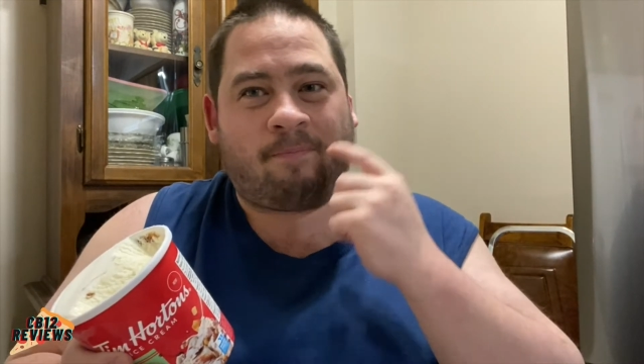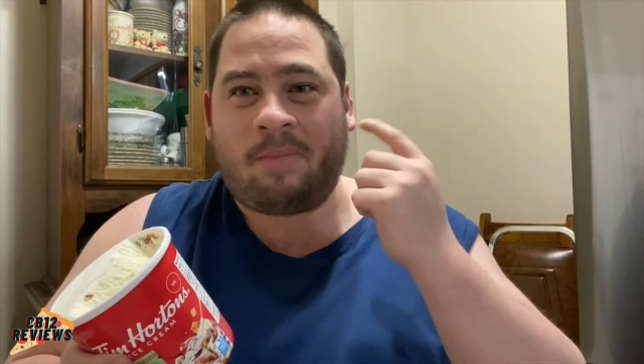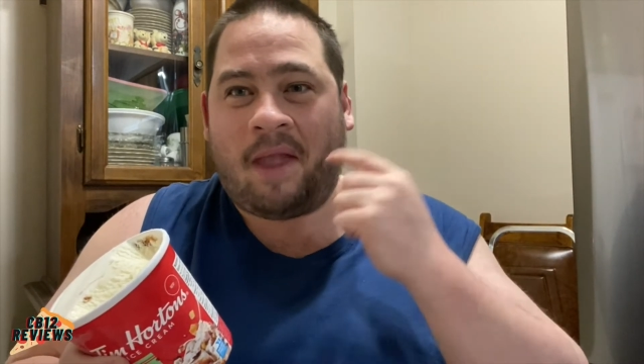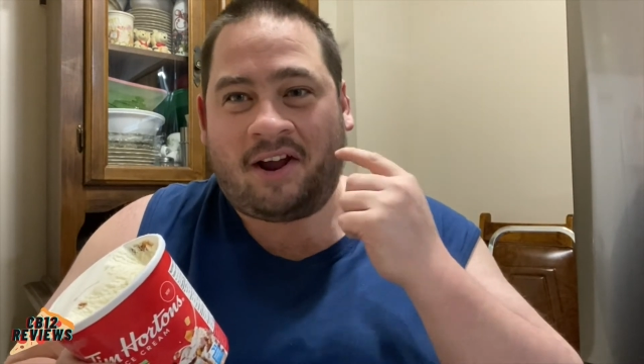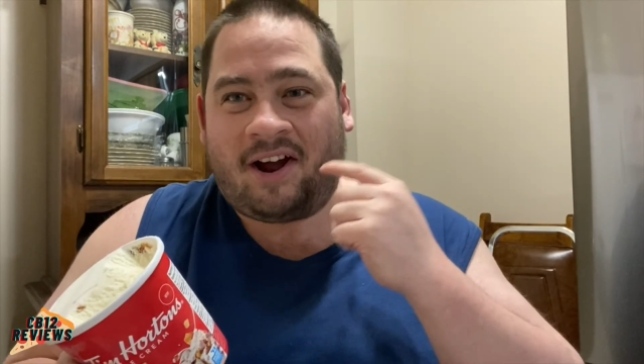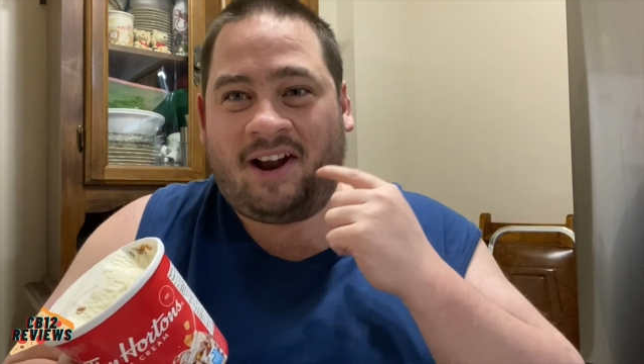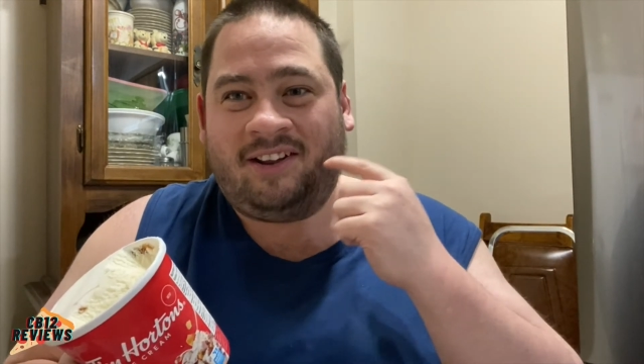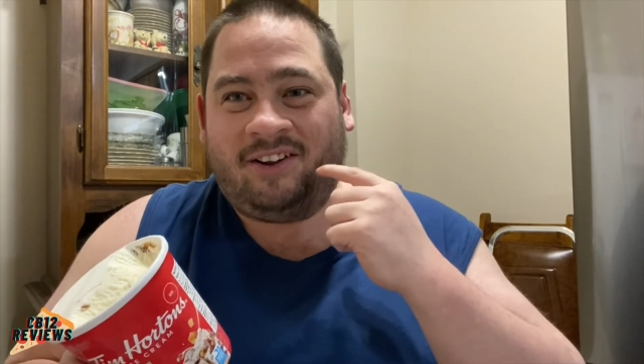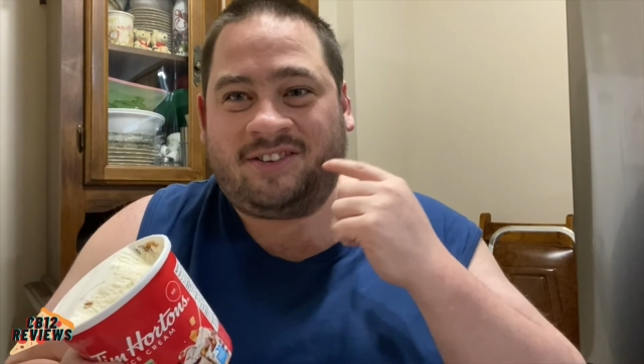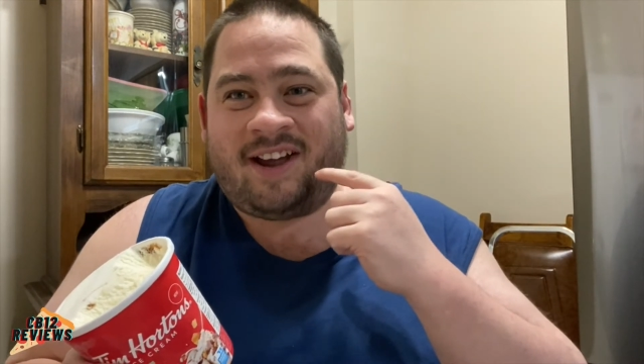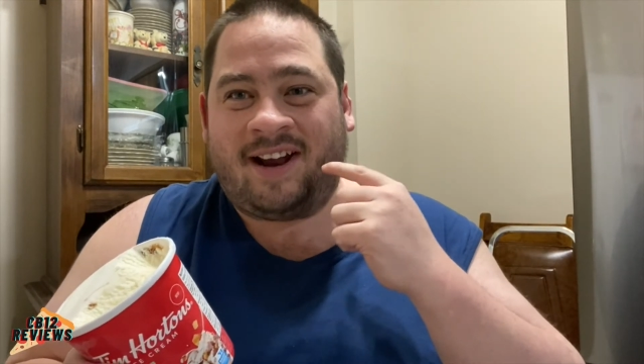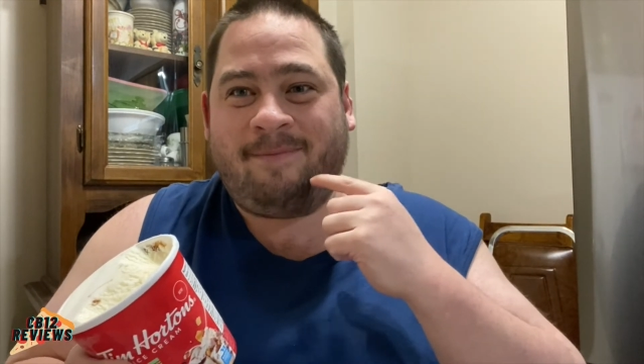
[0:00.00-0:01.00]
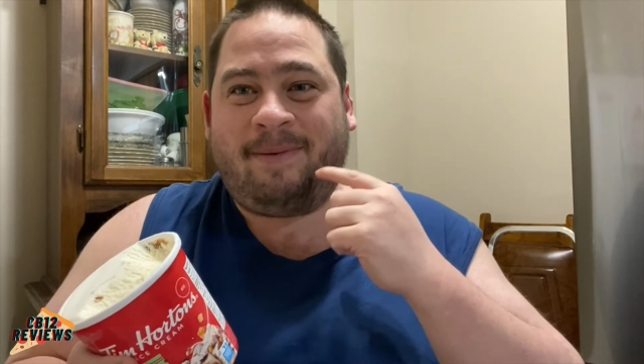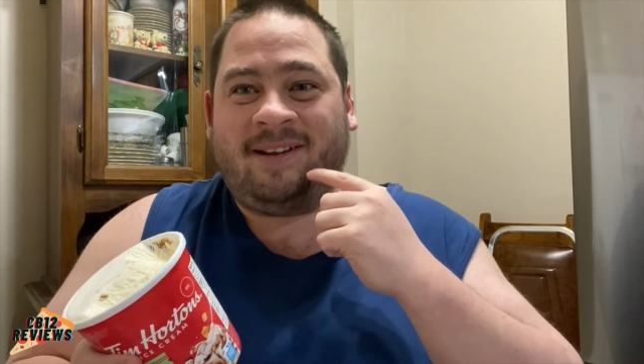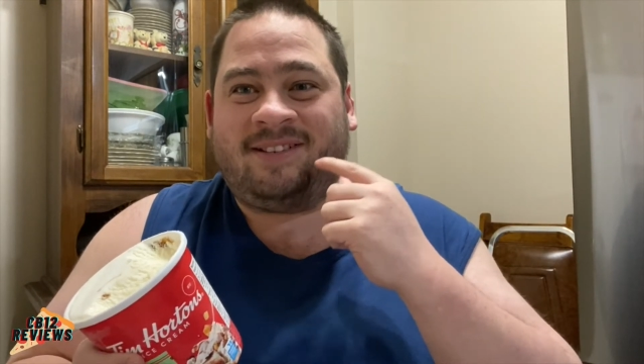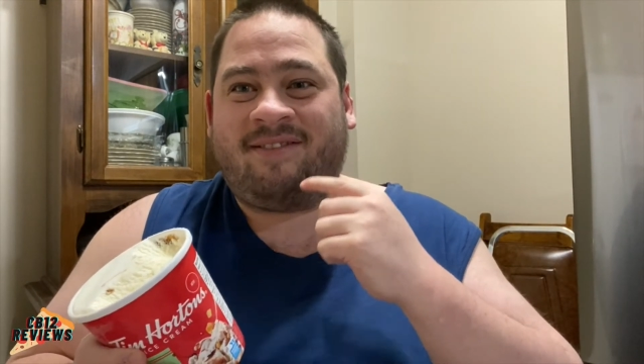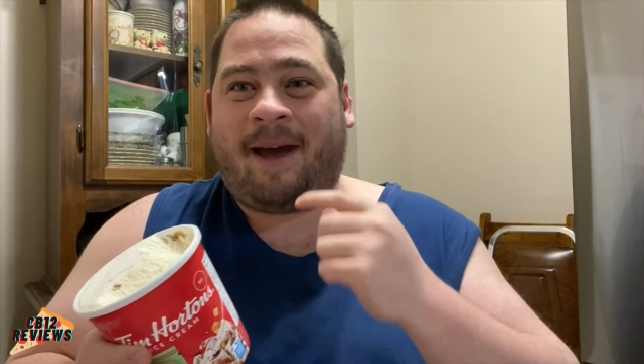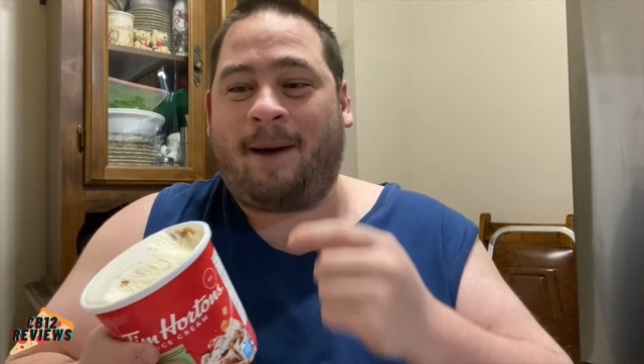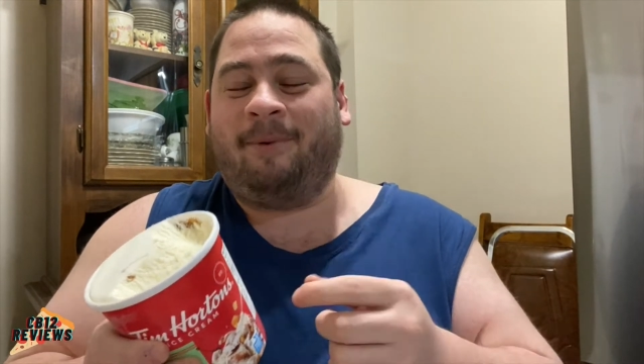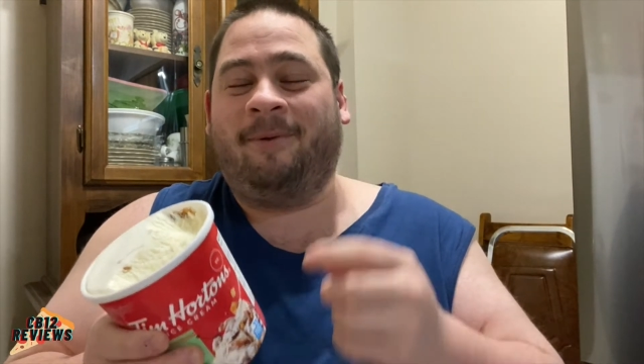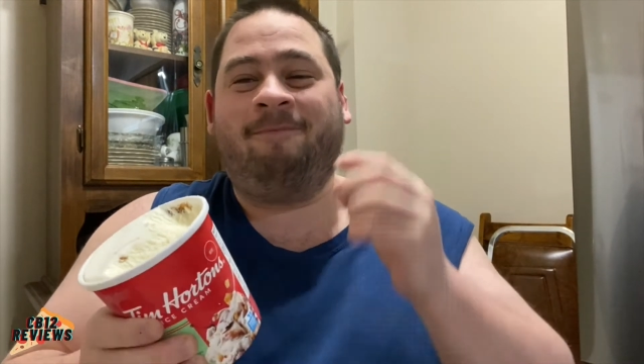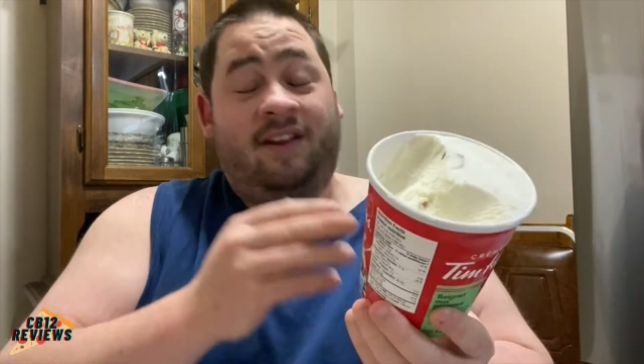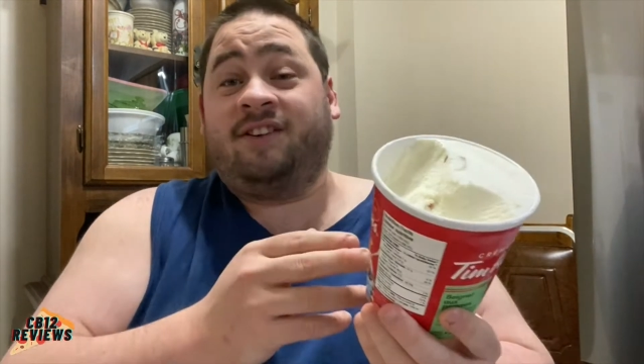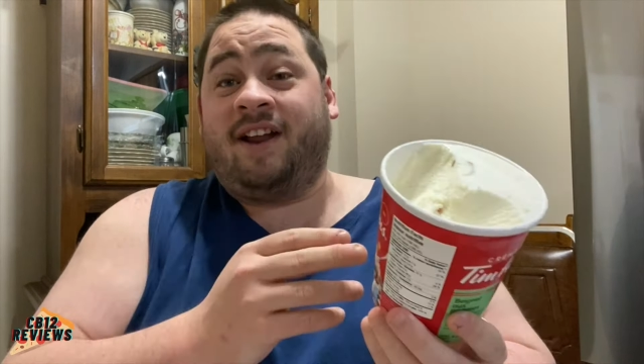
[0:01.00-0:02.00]
I got little tiny pieces of
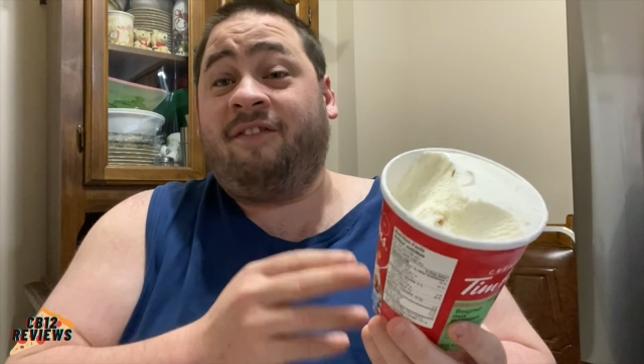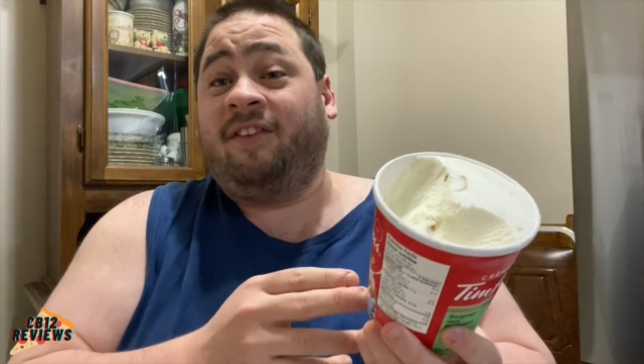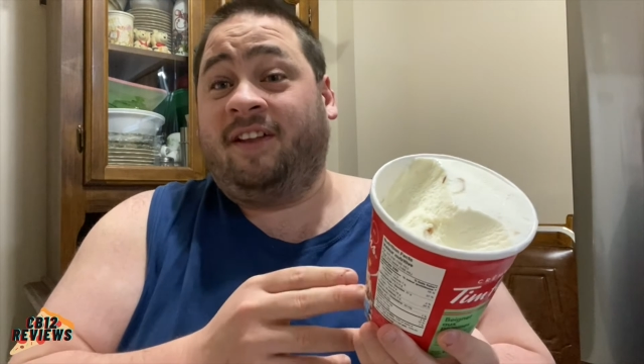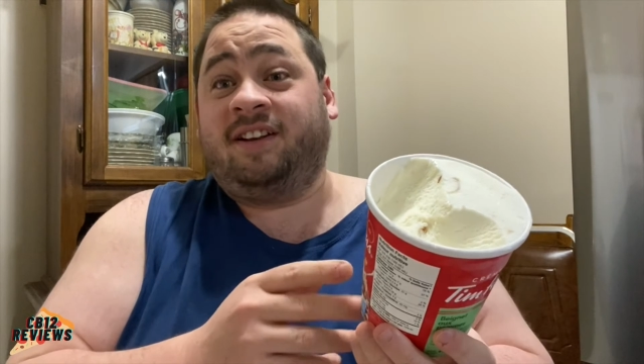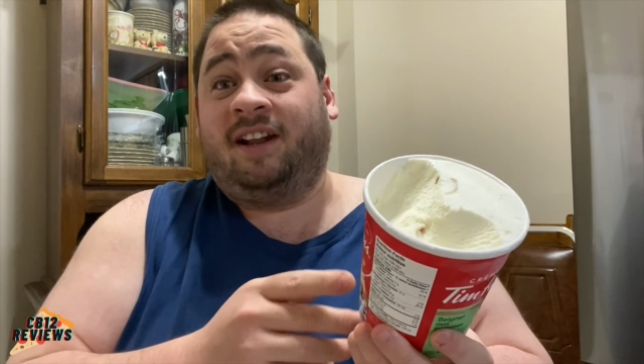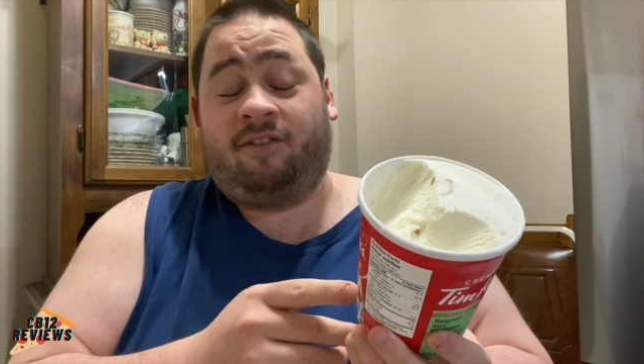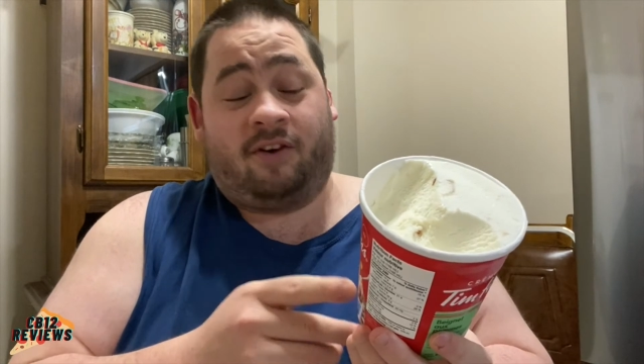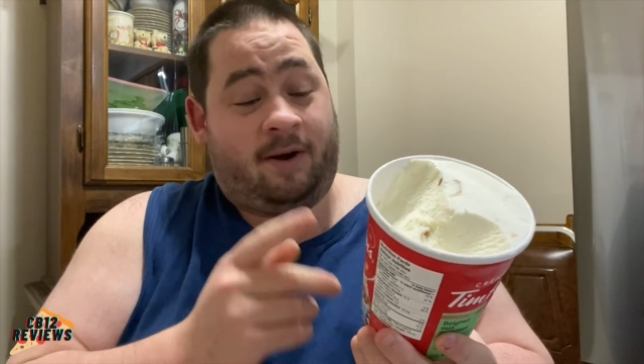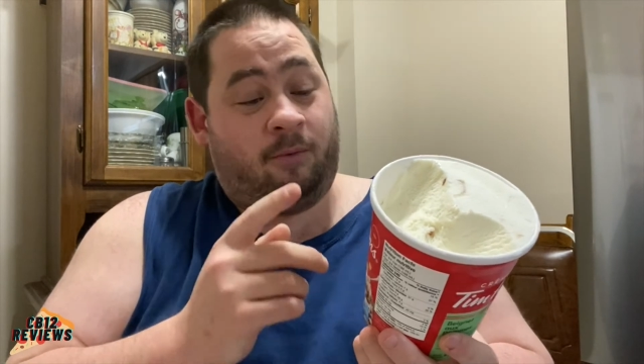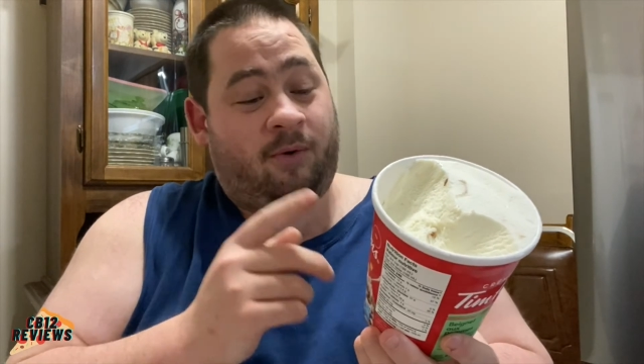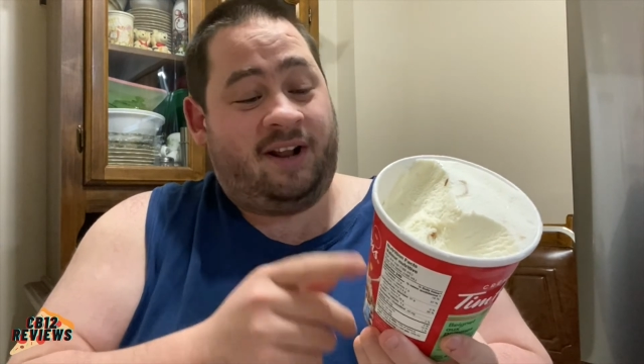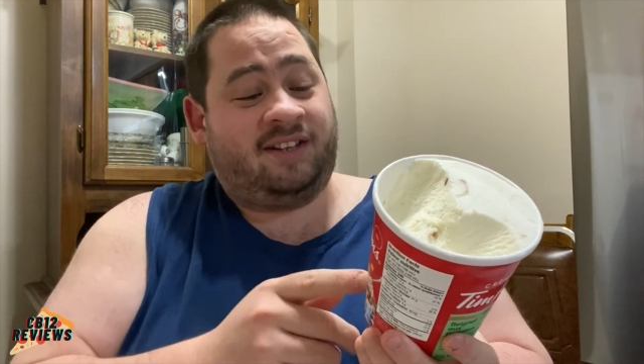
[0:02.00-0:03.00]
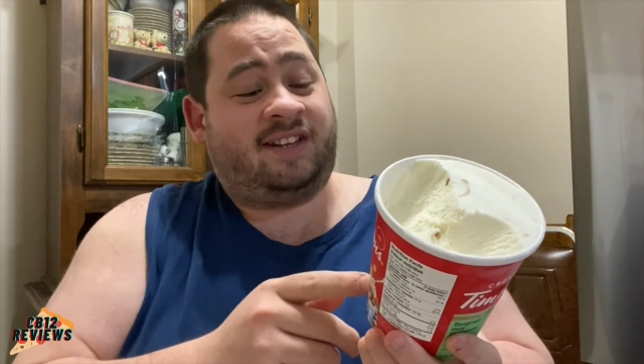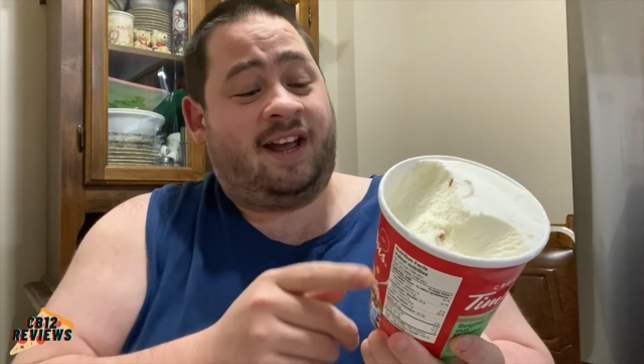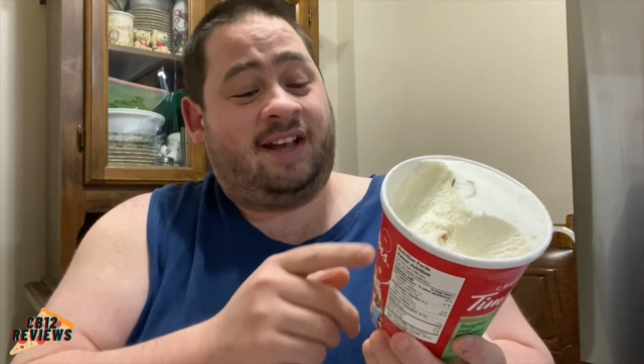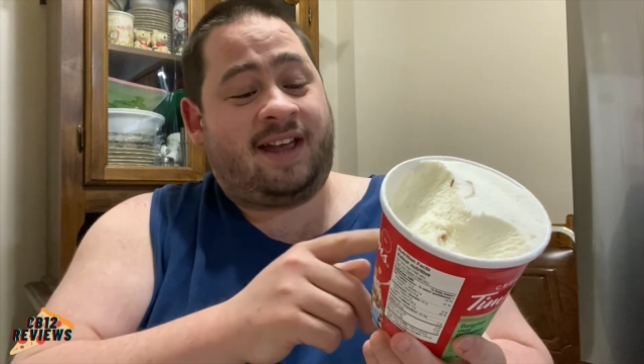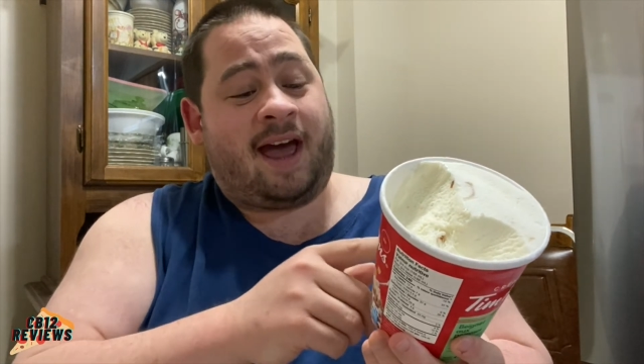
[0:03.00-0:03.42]
apple. They're definitely delivering what it says.